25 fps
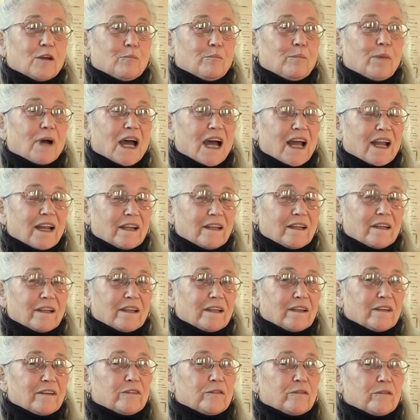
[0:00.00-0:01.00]
But
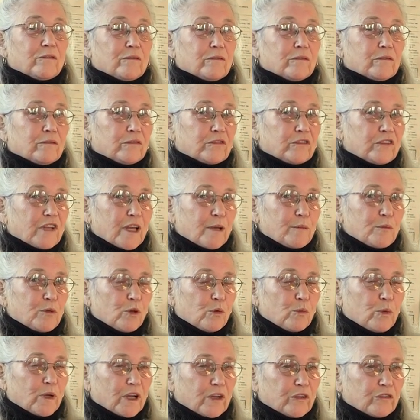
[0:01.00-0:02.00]

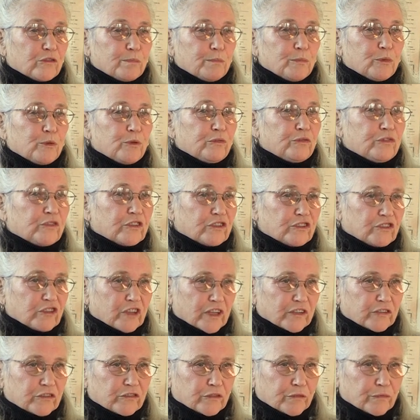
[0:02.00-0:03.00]
Samuel Wills moved to
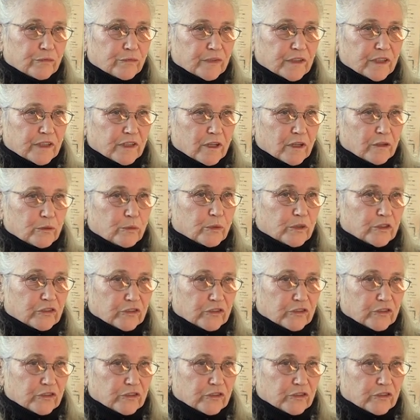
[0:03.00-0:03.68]
Chesterfield,